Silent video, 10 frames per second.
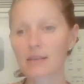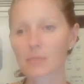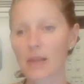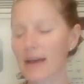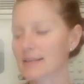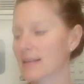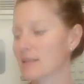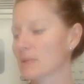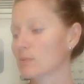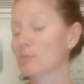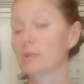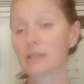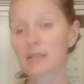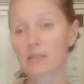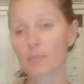Black sesame
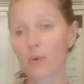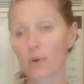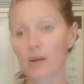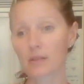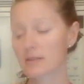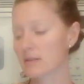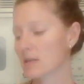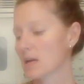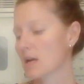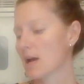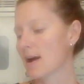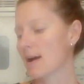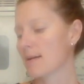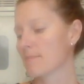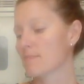really supports
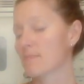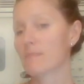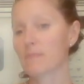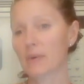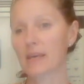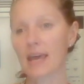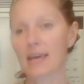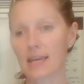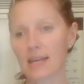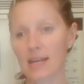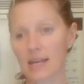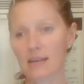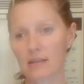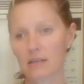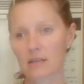big K kidney,
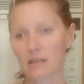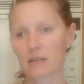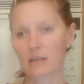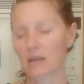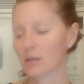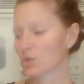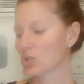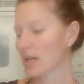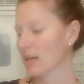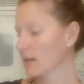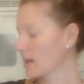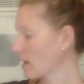Jing,